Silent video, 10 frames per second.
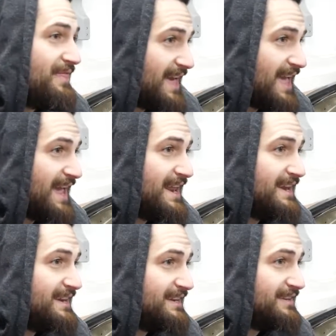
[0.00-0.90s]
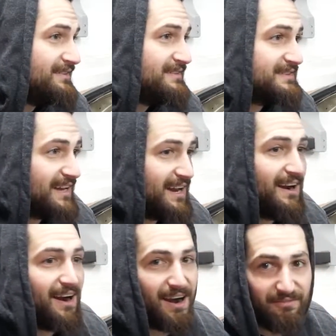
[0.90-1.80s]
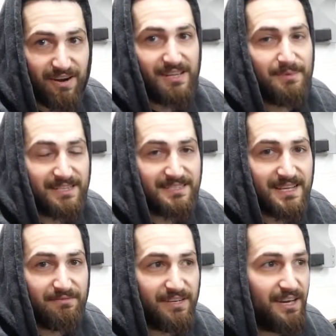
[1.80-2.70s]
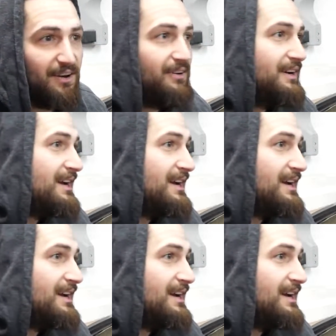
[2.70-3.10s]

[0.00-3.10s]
then you decide, all right, I'll finally make this damn video.